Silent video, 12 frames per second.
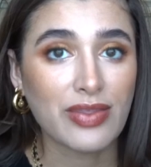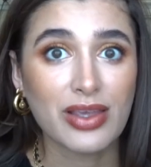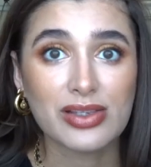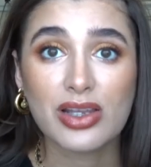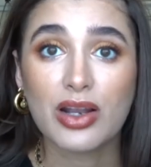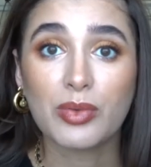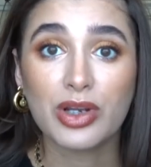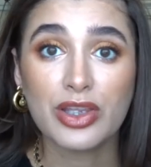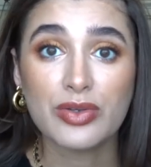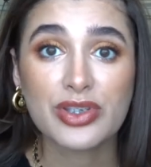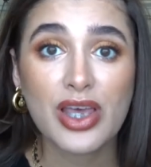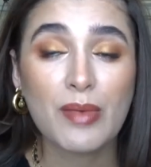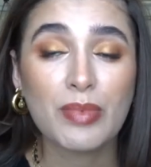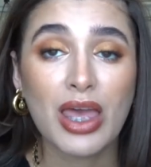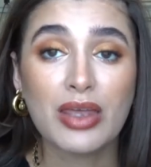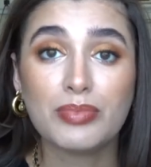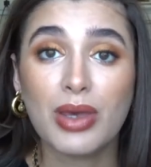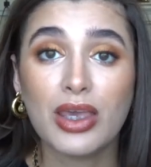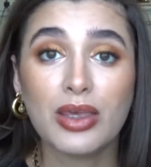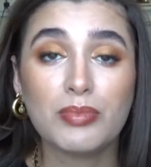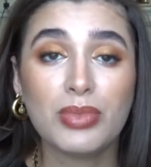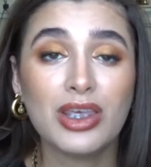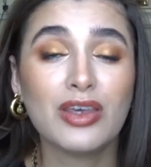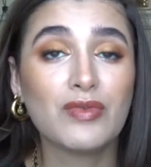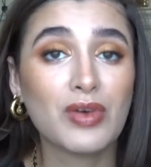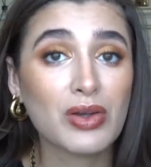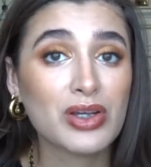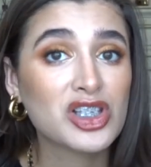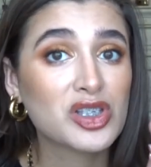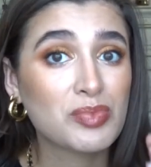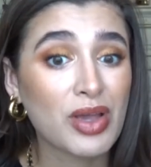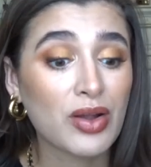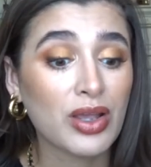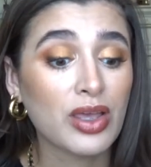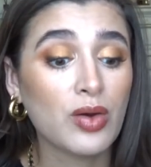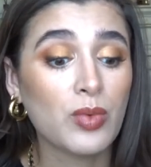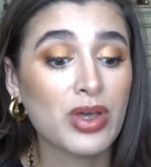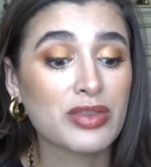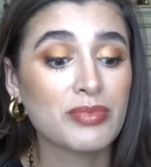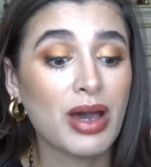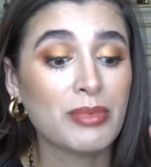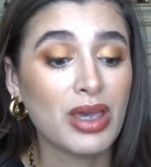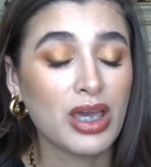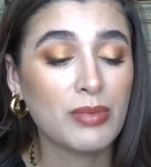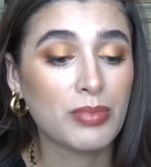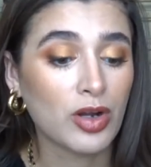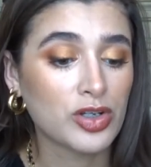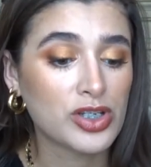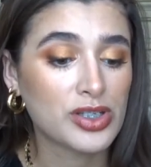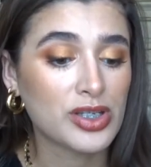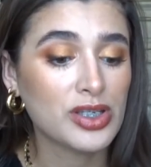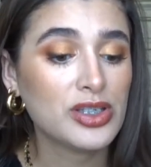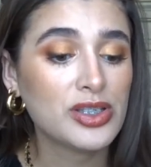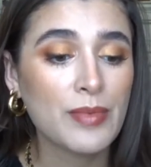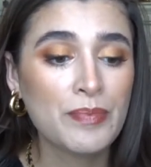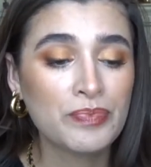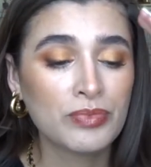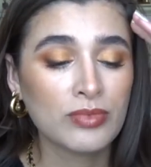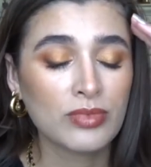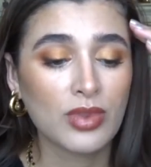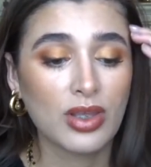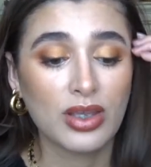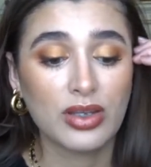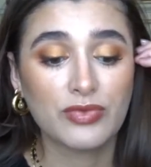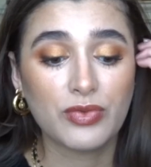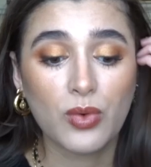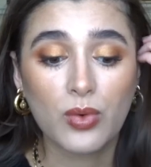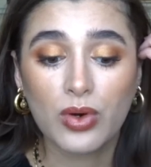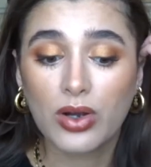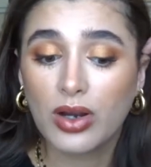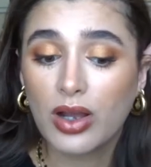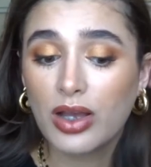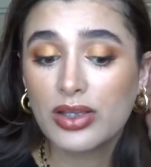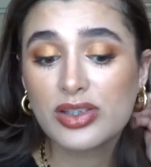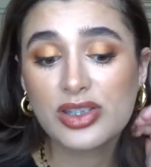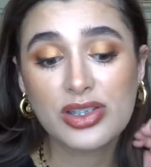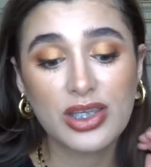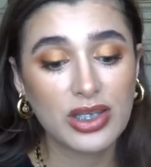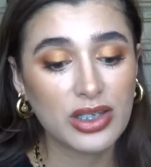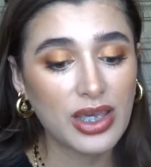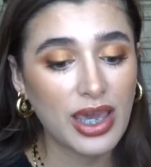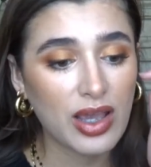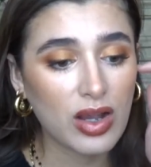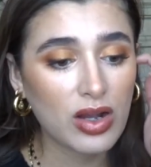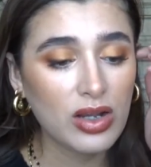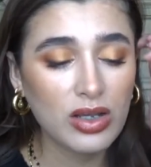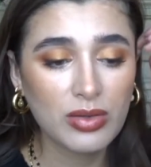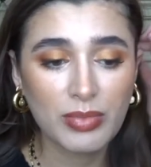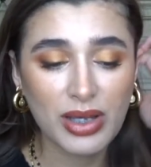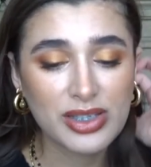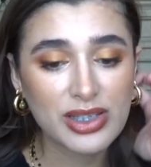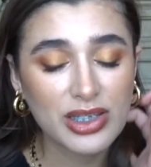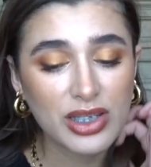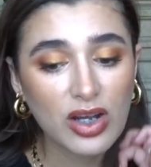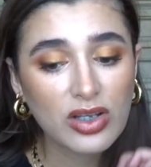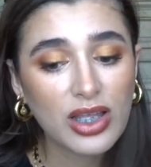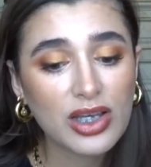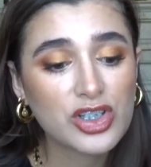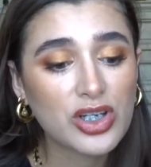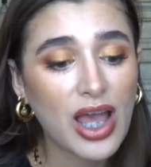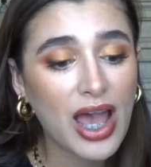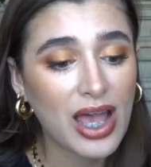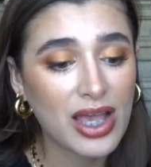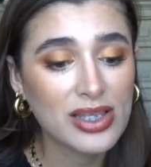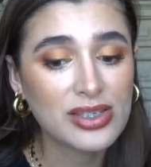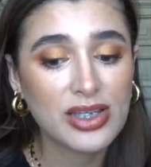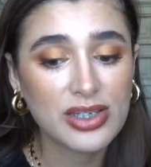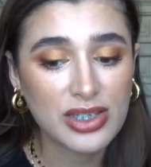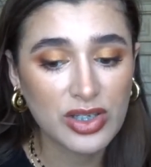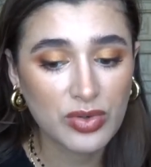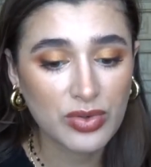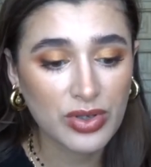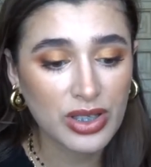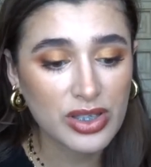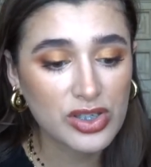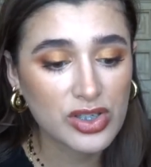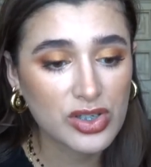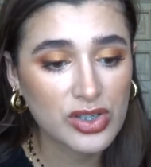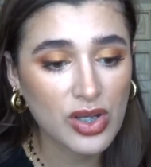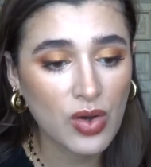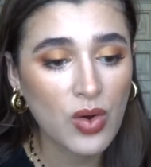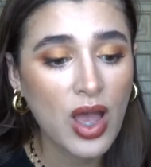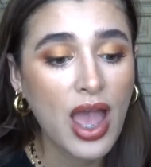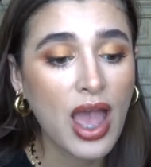the things that I want to use up and being very sparing with my makeup purchases for skincare. My skincare collection has decreased. So